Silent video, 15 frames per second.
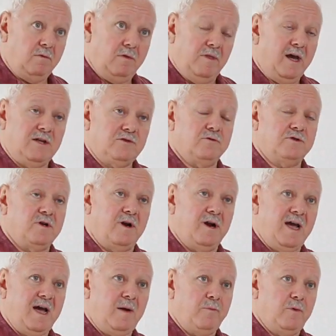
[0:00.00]
that's what's going to
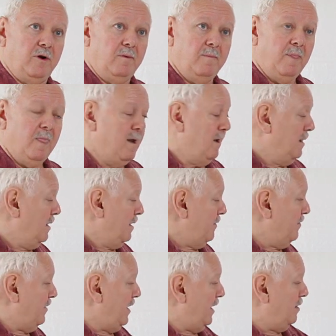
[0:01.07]
happen.
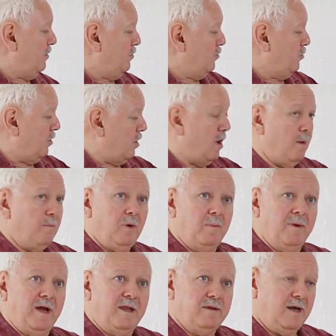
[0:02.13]
Then, to
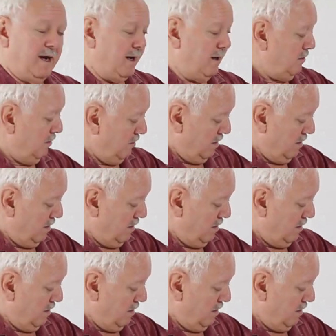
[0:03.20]
complement that,